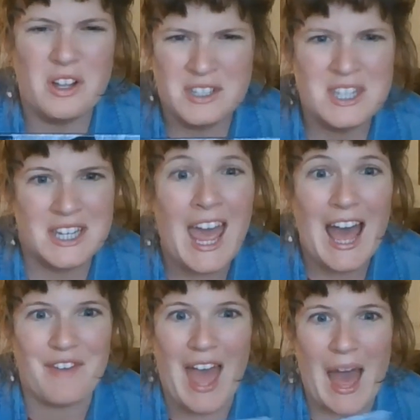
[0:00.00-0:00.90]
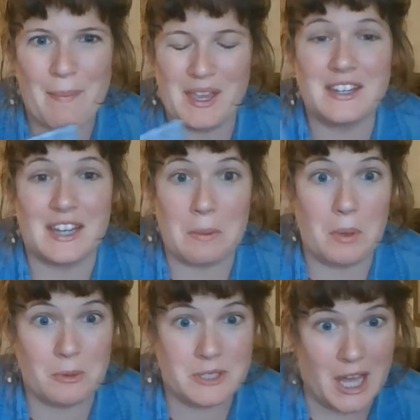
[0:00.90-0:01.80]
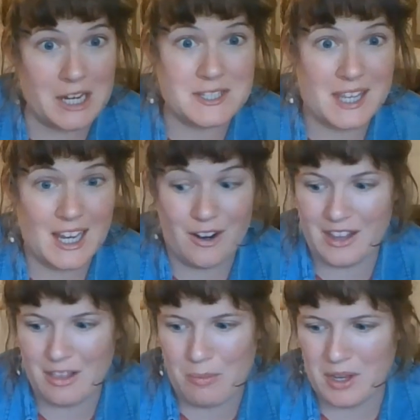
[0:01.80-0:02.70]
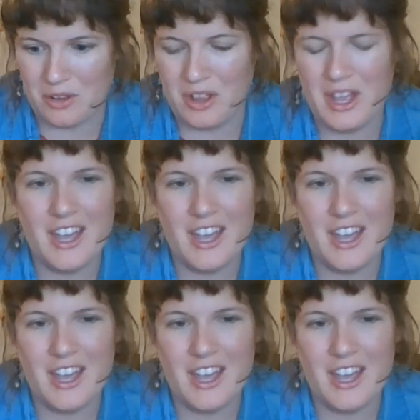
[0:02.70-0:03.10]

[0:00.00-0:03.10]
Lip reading: did have a happy ending but was kind of scary in the middle,